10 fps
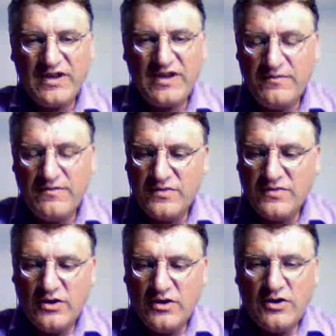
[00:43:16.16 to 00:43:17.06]
Okay,
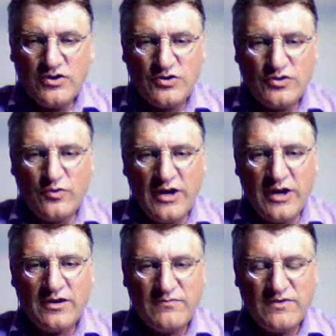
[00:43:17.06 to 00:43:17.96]
should
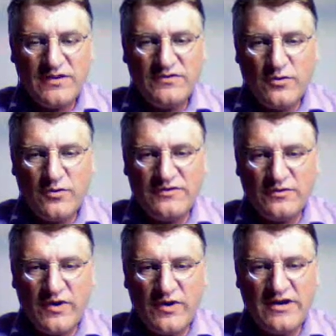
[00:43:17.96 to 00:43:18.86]
work. There's no
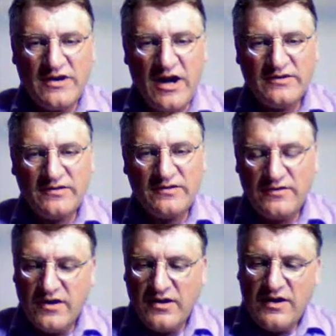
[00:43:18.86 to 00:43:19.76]
reason why not.
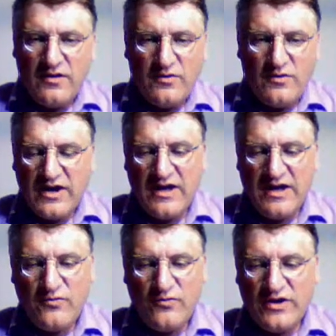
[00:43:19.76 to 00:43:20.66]

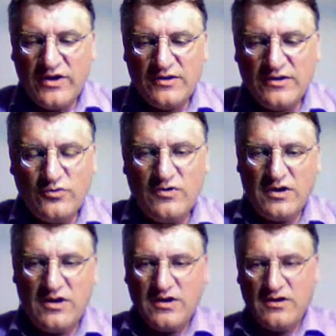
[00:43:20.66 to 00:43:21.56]
Okay, we're gonna do
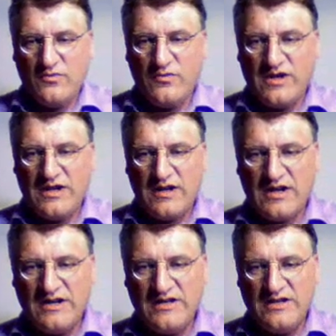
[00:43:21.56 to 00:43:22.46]
we're
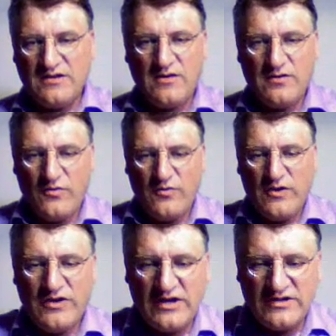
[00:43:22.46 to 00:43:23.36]
gonna clean
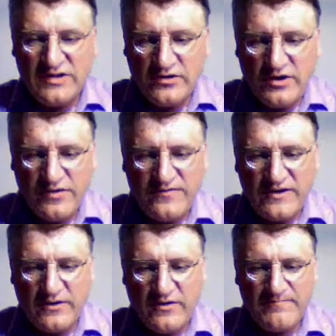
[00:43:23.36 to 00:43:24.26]
well, we're gonna take another
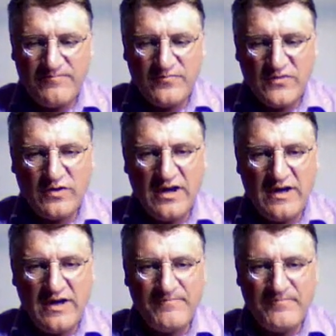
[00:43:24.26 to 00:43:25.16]
figure,
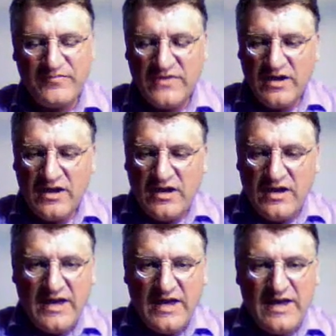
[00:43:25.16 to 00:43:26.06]
okay,
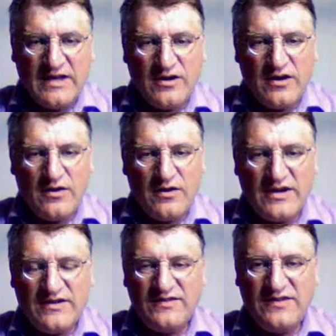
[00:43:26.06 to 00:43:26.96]
and we're
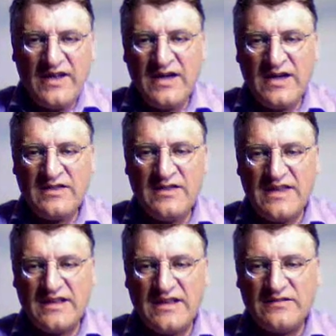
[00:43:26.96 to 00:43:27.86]
gonna say
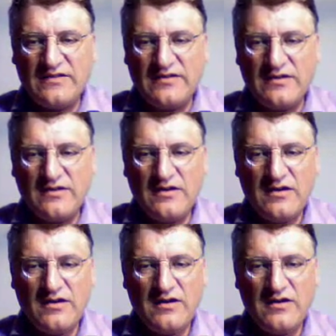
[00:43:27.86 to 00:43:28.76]
that
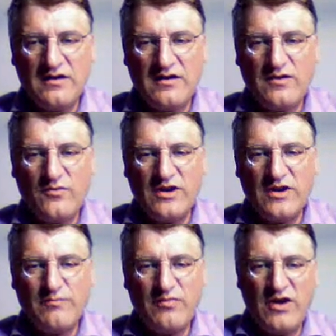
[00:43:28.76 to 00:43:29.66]

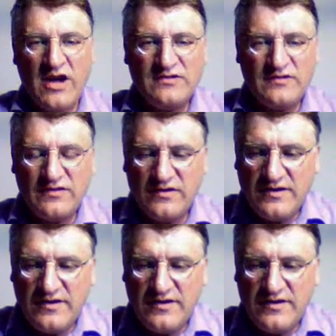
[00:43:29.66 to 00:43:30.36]
we're gonna plot